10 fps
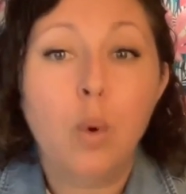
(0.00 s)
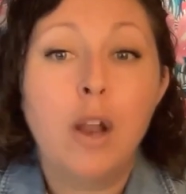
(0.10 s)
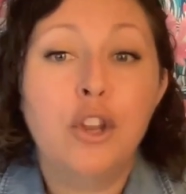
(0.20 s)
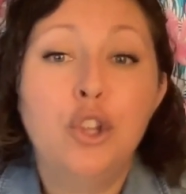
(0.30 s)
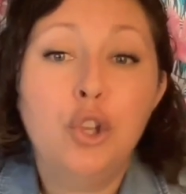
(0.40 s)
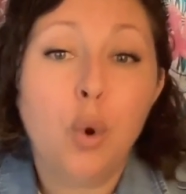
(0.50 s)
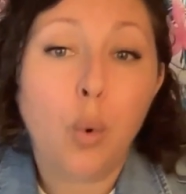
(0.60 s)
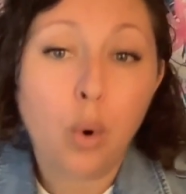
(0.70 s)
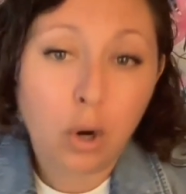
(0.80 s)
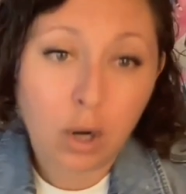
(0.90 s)
what
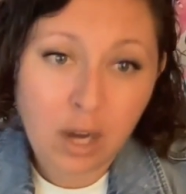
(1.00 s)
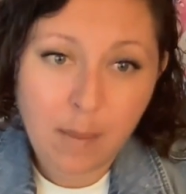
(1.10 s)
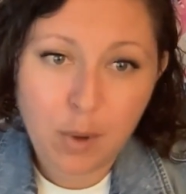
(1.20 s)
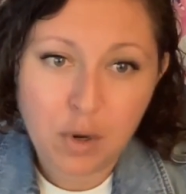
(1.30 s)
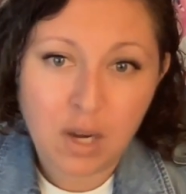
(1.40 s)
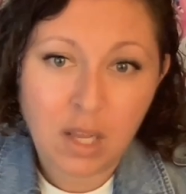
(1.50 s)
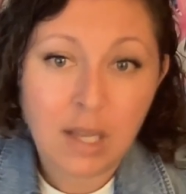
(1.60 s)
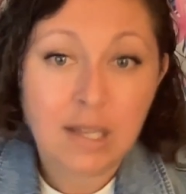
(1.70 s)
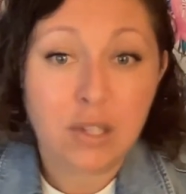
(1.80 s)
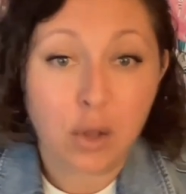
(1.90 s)
your
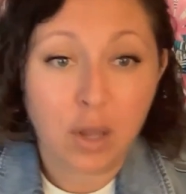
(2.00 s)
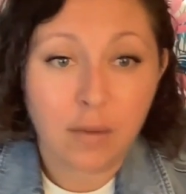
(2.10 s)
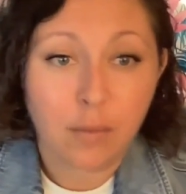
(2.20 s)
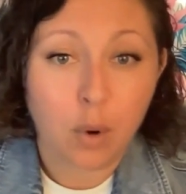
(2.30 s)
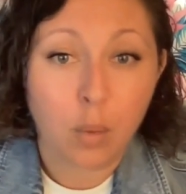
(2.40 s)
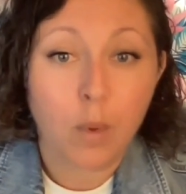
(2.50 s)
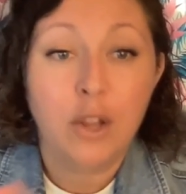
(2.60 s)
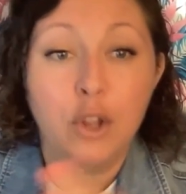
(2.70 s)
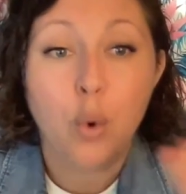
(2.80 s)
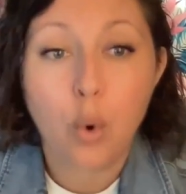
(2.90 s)
community is looking for, what
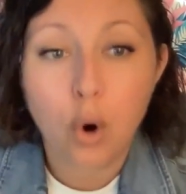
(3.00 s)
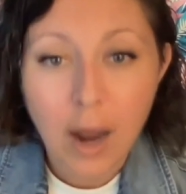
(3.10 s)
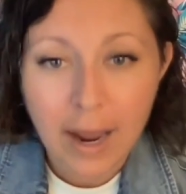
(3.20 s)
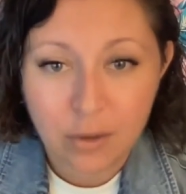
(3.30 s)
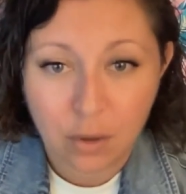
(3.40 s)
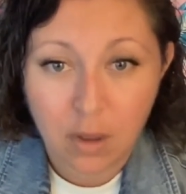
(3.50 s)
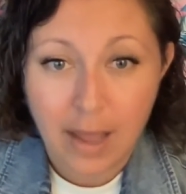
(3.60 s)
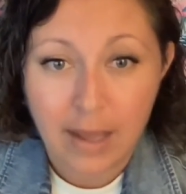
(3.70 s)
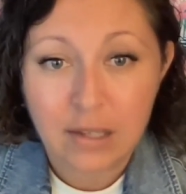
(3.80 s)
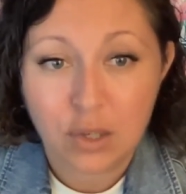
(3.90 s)
your ideal
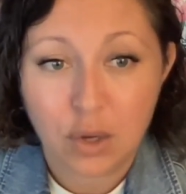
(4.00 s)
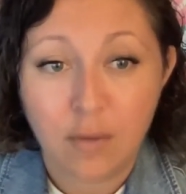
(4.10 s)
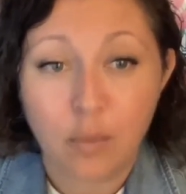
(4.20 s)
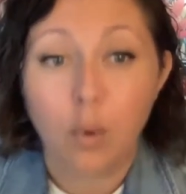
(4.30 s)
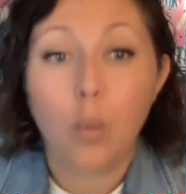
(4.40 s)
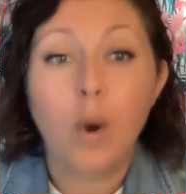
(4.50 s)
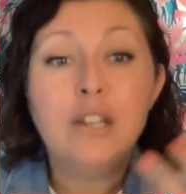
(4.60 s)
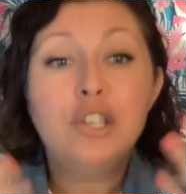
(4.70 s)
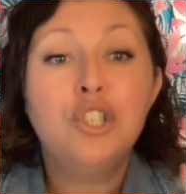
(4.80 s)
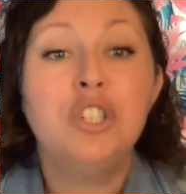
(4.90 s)
client is looking for. What
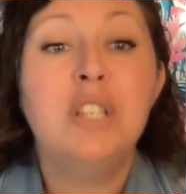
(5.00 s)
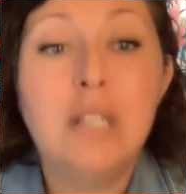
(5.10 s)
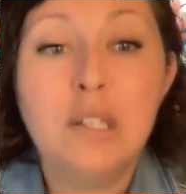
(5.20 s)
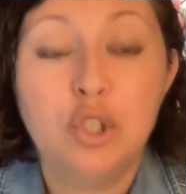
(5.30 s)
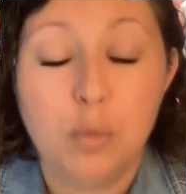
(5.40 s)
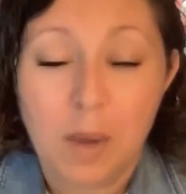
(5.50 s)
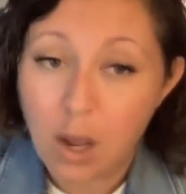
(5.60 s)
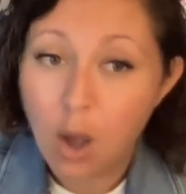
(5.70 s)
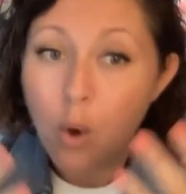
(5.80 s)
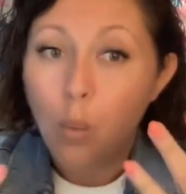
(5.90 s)
is she consuming?
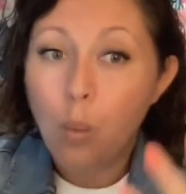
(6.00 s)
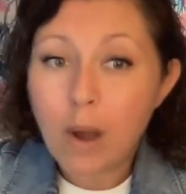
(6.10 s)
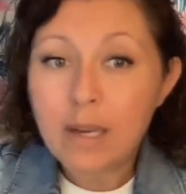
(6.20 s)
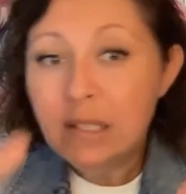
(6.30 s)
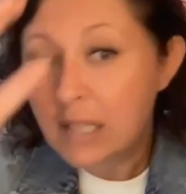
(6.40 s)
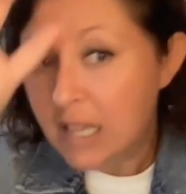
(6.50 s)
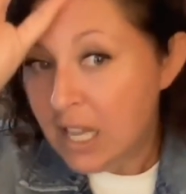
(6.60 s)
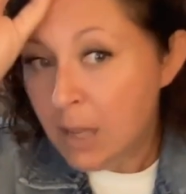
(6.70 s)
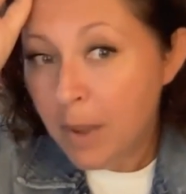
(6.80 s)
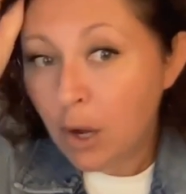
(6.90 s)
What is
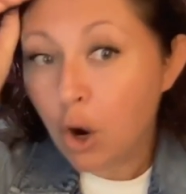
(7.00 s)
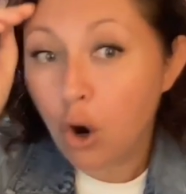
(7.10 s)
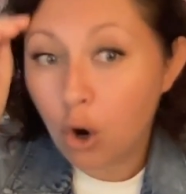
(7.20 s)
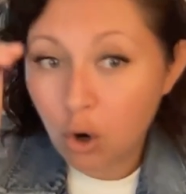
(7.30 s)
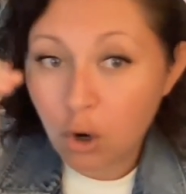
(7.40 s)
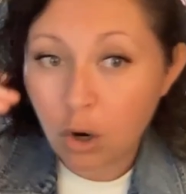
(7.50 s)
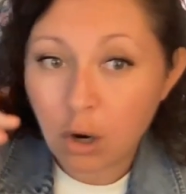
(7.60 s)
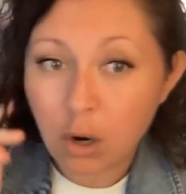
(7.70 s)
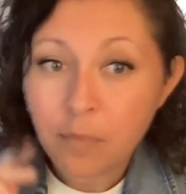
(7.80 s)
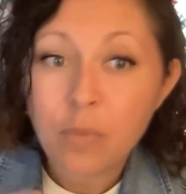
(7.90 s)
keeping
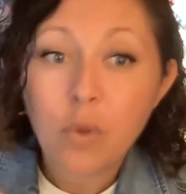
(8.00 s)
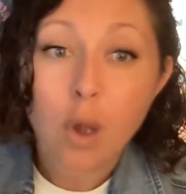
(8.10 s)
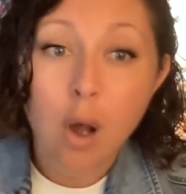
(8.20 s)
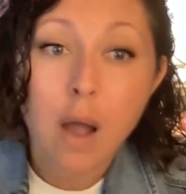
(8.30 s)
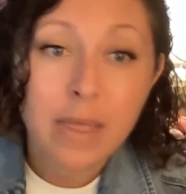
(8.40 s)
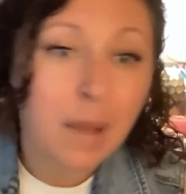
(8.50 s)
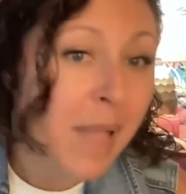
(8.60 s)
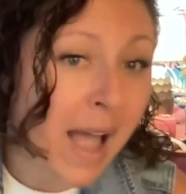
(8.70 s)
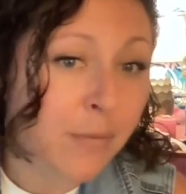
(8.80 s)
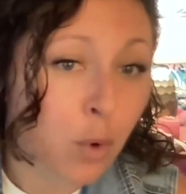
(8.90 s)
her on the
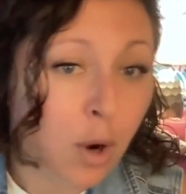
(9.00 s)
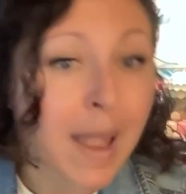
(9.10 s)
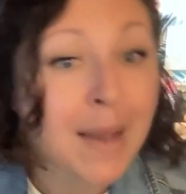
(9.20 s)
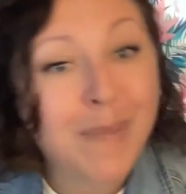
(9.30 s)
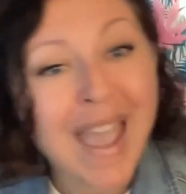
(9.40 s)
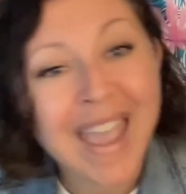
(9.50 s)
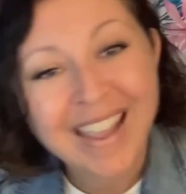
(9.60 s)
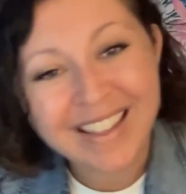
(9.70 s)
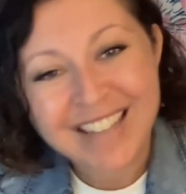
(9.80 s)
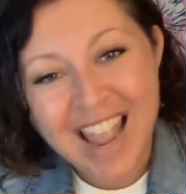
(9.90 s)
platform and
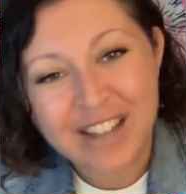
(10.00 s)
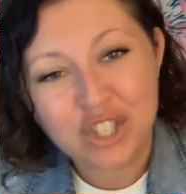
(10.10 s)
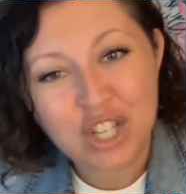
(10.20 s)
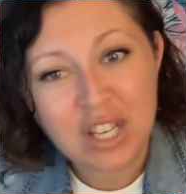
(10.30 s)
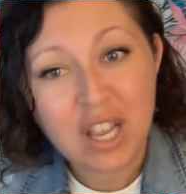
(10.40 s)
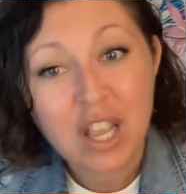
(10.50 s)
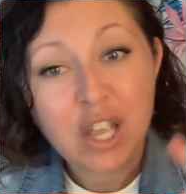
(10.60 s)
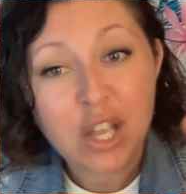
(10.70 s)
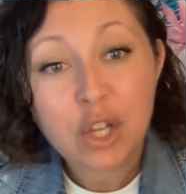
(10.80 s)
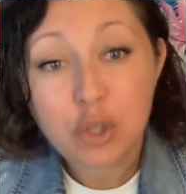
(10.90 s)
paying attention
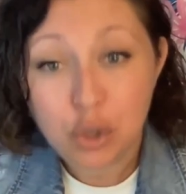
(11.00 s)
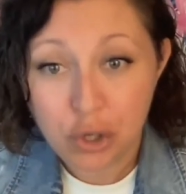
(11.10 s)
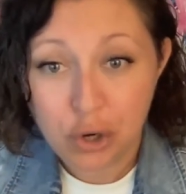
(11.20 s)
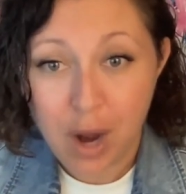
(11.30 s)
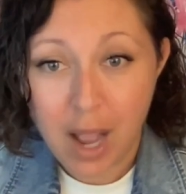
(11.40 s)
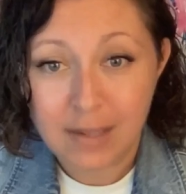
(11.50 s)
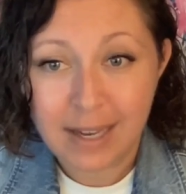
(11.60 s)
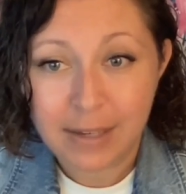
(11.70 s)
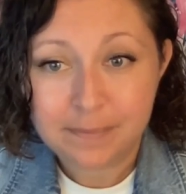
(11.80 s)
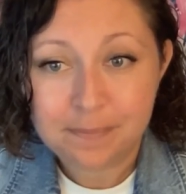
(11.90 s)
to your content?